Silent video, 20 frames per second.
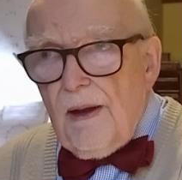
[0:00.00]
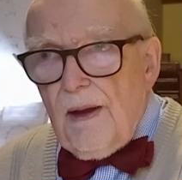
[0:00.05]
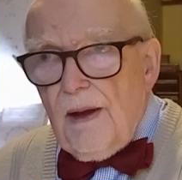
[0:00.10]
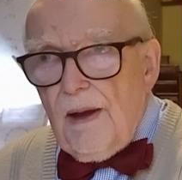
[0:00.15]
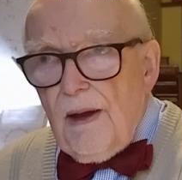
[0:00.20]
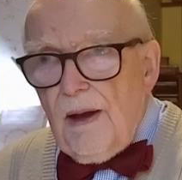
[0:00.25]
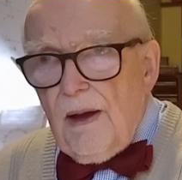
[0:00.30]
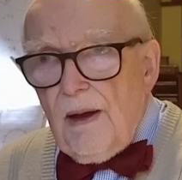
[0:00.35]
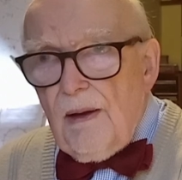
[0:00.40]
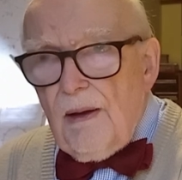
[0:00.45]

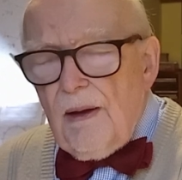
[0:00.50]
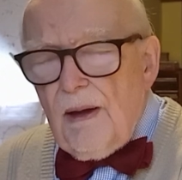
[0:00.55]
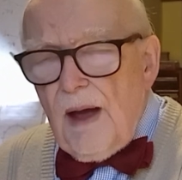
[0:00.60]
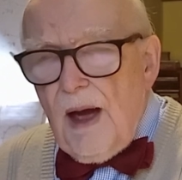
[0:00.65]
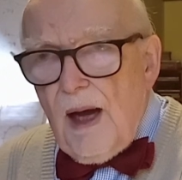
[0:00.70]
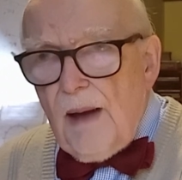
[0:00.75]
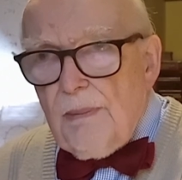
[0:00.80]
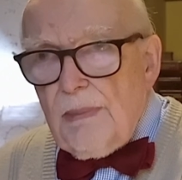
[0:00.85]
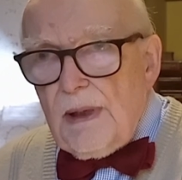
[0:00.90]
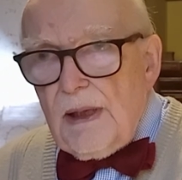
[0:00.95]

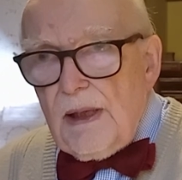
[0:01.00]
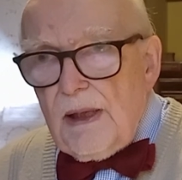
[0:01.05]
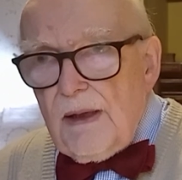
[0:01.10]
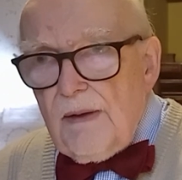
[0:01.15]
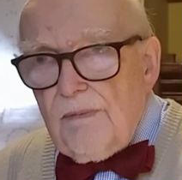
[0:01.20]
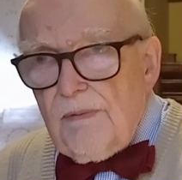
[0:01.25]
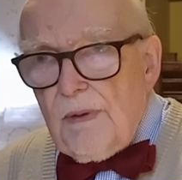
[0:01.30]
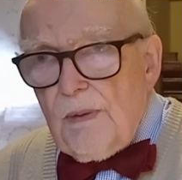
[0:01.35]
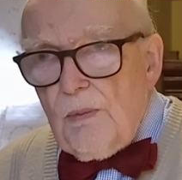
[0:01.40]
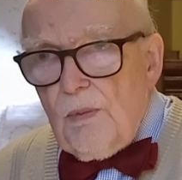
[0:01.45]
I
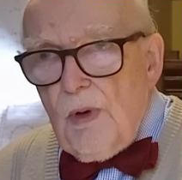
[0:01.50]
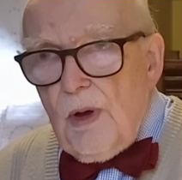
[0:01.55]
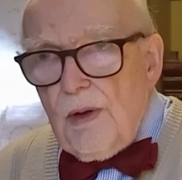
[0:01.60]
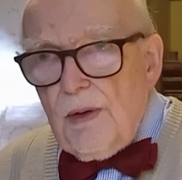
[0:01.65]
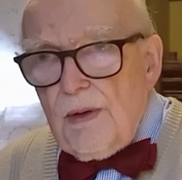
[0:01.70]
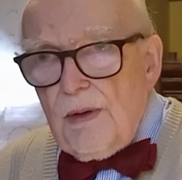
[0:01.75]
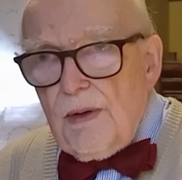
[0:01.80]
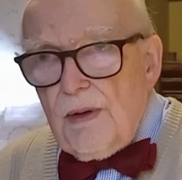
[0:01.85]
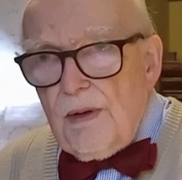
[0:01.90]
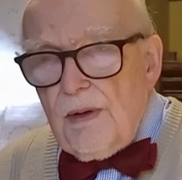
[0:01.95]
believe in
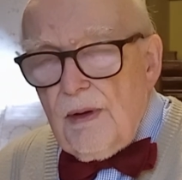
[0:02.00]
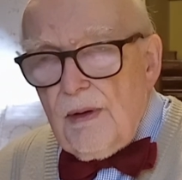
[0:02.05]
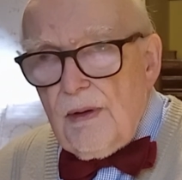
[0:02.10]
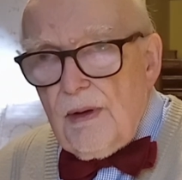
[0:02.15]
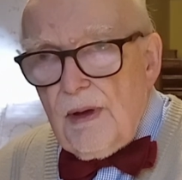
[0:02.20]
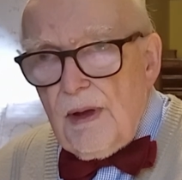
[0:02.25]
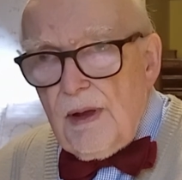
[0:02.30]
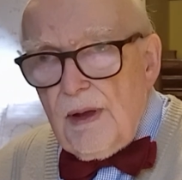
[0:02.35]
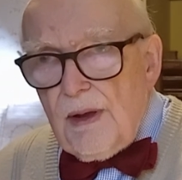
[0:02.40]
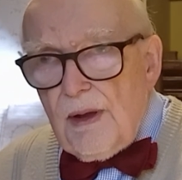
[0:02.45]
one,
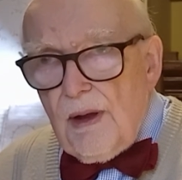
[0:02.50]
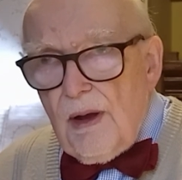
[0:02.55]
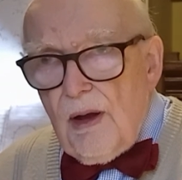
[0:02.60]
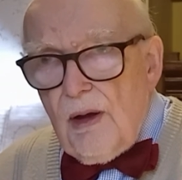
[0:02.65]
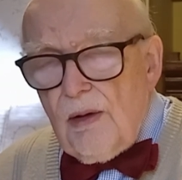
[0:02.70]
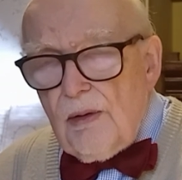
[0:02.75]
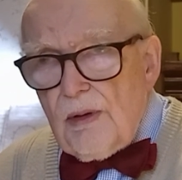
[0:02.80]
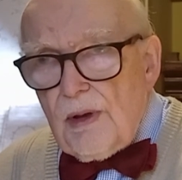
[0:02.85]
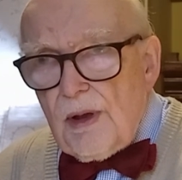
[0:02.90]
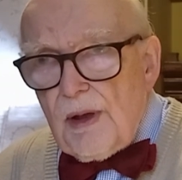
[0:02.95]
in the
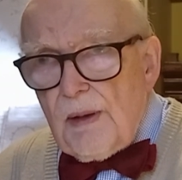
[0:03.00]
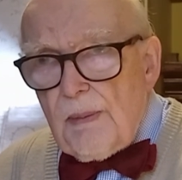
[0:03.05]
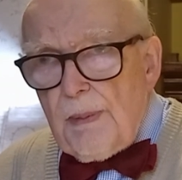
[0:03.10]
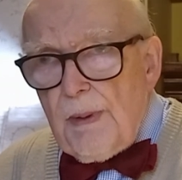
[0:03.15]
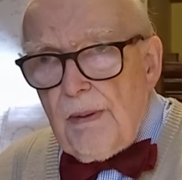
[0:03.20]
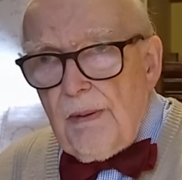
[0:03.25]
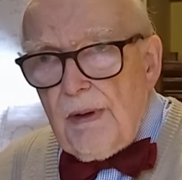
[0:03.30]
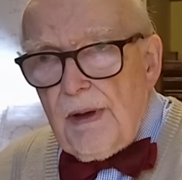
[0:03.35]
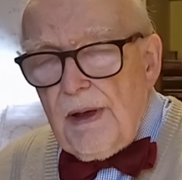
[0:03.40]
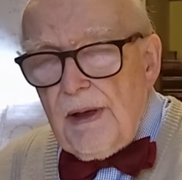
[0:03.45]
Holy
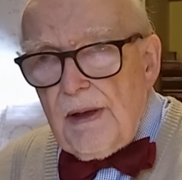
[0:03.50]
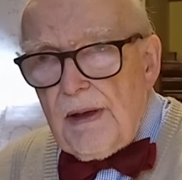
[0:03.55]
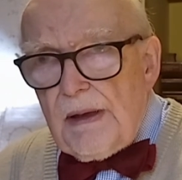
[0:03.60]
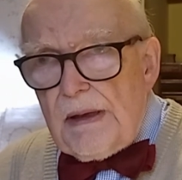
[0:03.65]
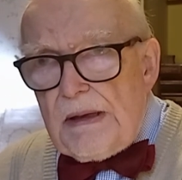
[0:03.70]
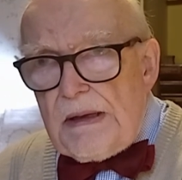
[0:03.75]
Spirit,